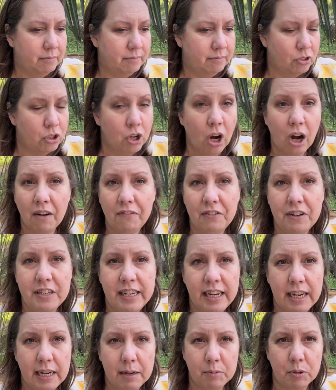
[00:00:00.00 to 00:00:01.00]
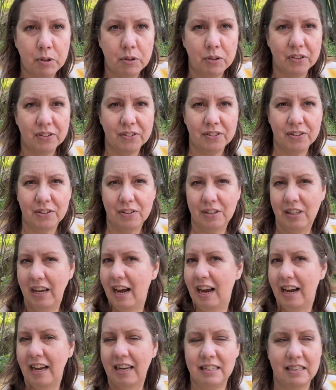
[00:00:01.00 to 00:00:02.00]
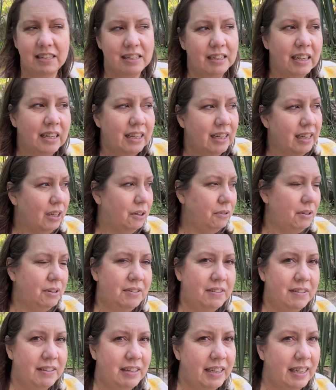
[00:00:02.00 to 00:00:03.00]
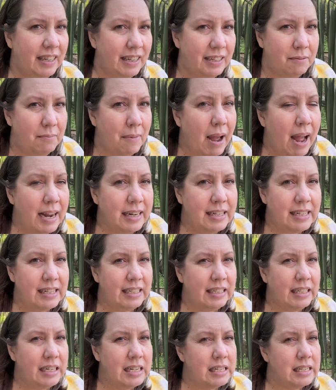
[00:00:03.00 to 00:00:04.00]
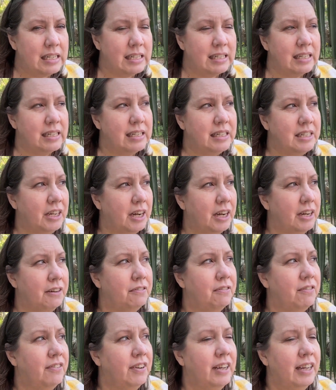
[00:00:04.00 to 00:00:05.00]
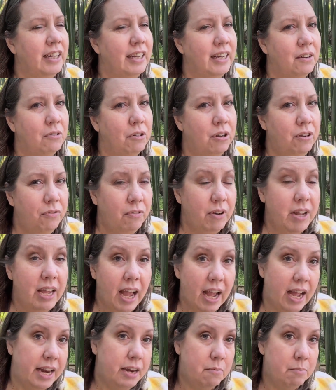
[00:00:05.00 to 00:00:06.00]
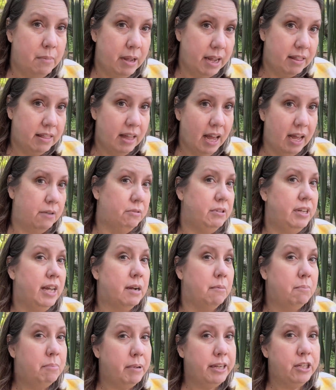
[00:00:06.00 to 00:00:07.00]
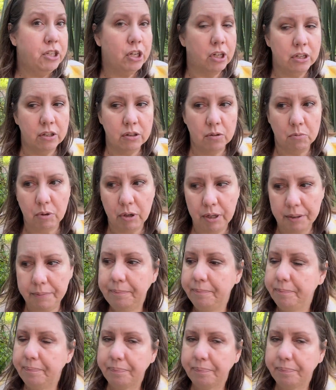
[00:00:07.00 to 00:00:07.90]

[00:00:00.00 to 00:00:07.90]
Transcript: coffee tables that we see in magazines and stuff? What if we had him make that? It would take a big chunk of the wood.